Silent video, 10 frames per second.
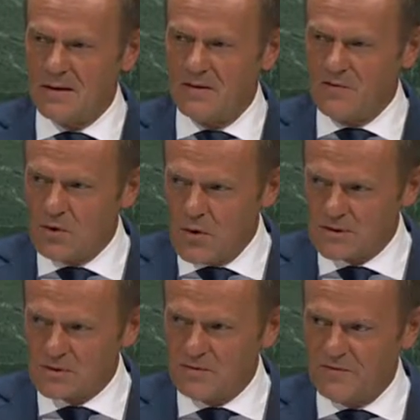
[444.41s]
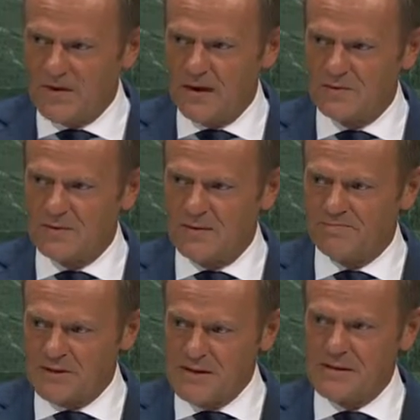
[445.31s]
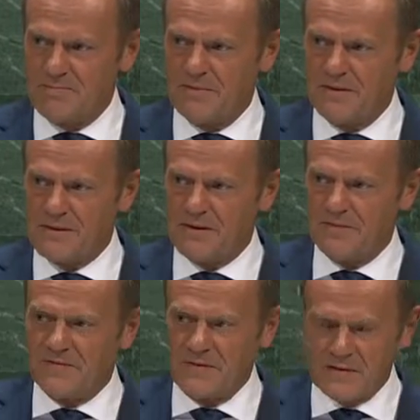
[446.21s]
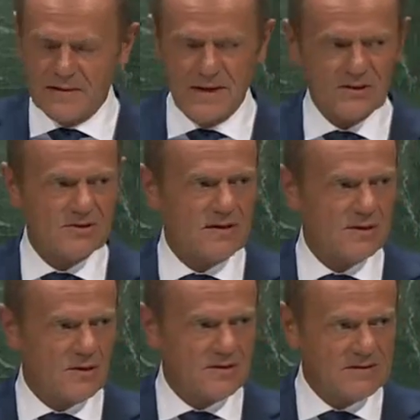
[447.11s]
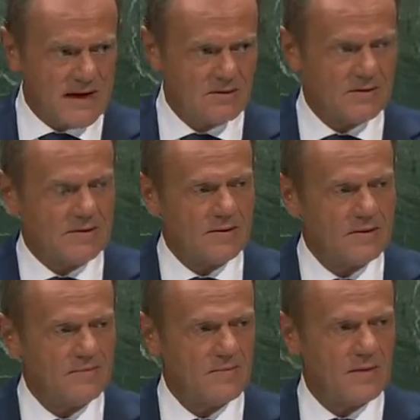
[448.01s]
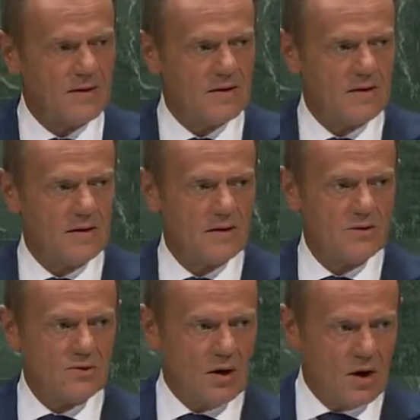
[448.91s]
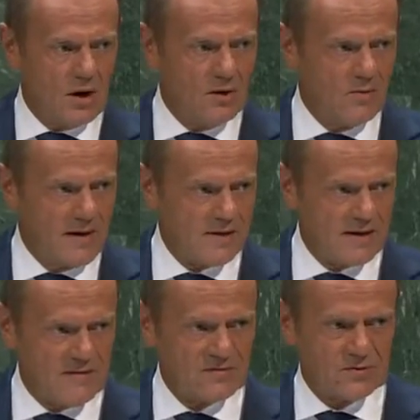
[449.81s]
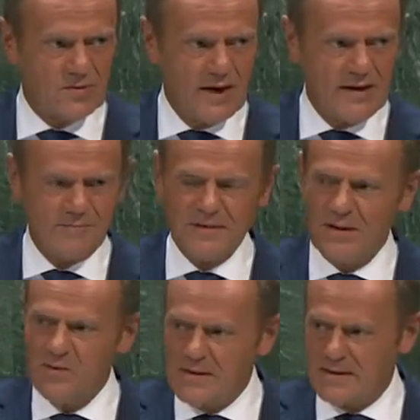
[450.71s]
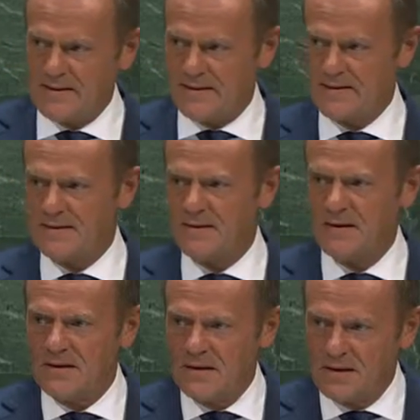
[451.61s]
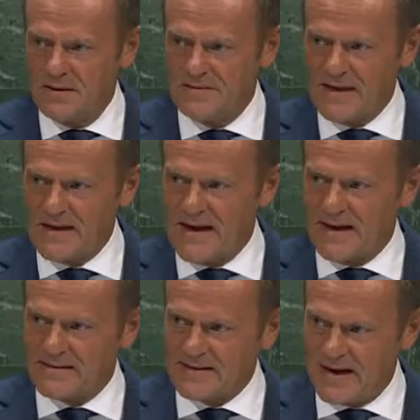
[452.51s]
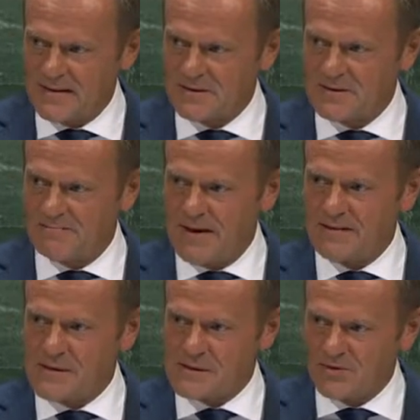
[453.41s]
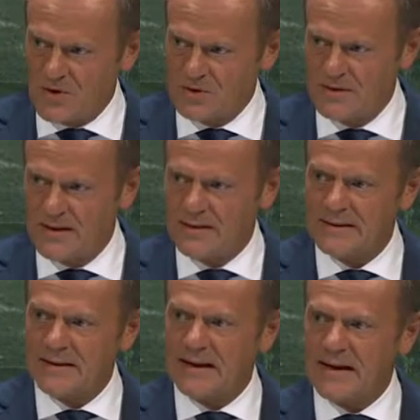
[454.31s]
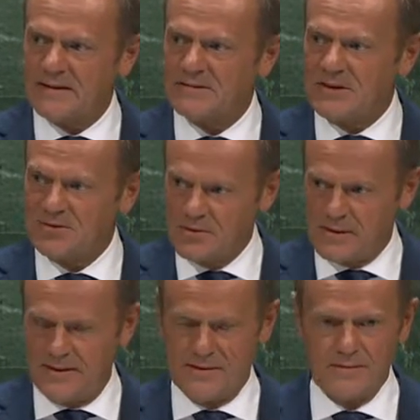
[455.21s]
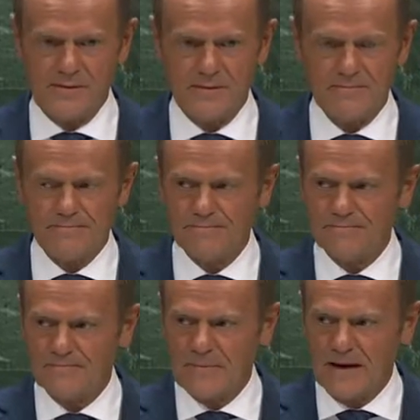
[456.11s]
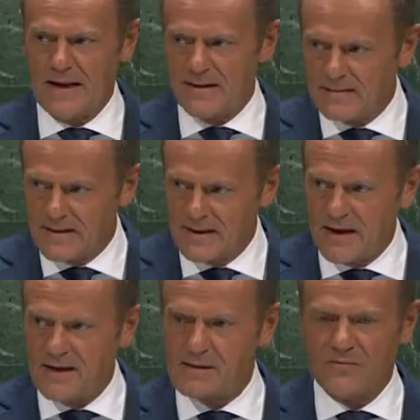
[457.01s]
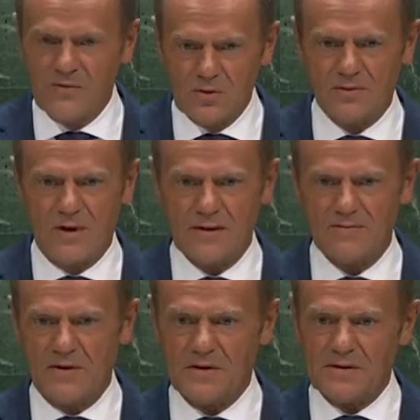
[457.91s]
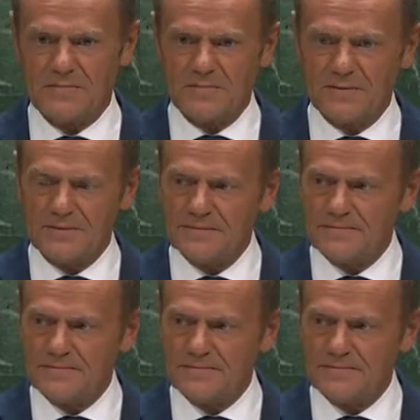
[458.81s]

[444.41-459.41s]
if you want to follow the principles of international solidarity, you always have to help the weaker if they are attacked by the stronger and the ruthless, like in the case of Ukraine, for example.